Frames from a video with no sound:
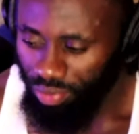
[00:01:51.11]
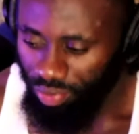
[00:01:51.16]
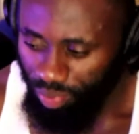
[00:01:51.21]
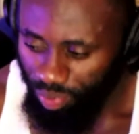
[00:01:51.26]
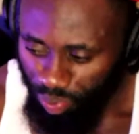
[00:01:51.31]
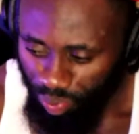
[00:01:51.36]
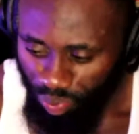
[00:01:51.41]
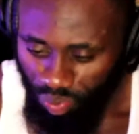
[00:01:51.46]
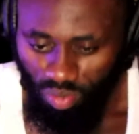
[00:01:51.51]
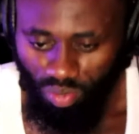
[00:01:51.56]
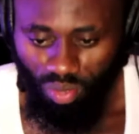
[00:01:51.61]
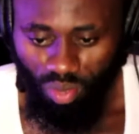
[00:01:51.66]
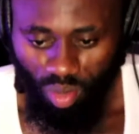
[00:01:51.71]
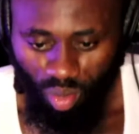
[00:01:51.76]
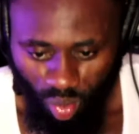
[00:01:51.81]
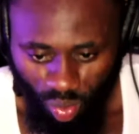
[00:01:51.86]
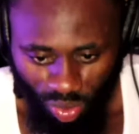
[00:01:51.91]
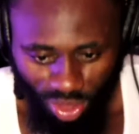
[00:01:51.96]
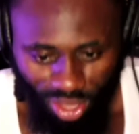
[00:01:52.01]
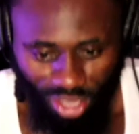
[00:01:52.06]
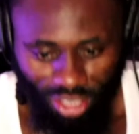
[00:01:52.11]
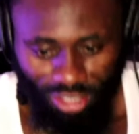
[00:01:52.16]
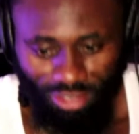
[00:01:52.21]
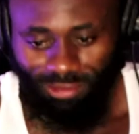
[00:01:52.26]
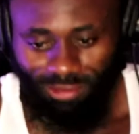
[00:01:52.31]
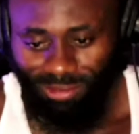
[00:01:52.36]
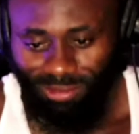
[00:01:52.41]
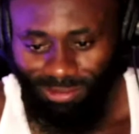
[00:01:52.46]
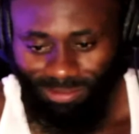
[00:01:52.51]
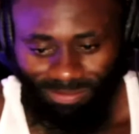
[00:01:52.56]
Yeah,
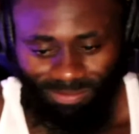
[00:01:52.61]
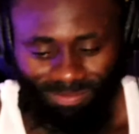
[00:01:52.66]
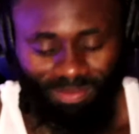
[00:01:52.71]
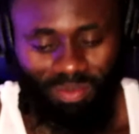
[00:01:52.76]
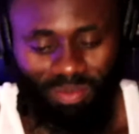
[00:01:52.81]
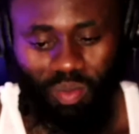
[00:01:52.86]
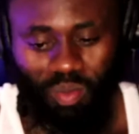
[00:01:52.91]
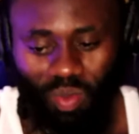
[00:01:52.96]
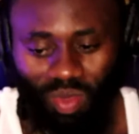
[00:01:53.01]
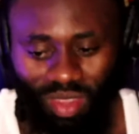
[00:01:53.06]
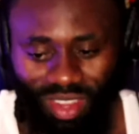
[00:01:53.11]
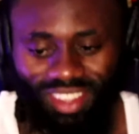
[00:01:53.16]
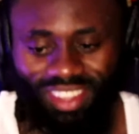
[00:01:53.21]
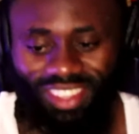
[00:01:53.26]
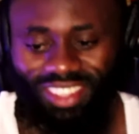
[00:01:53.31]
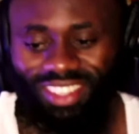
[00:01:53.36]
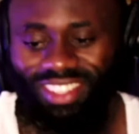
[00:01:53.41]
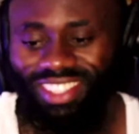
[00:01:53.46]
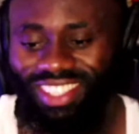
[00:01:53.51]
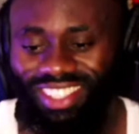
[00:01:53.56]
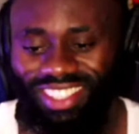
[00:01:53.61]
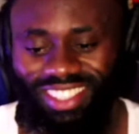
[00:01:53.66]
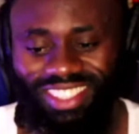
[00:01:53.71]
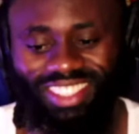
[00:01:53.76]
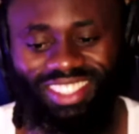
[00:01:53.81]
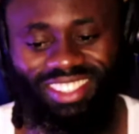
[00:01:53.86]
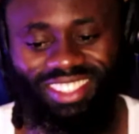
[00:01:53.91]
another one for the girl down.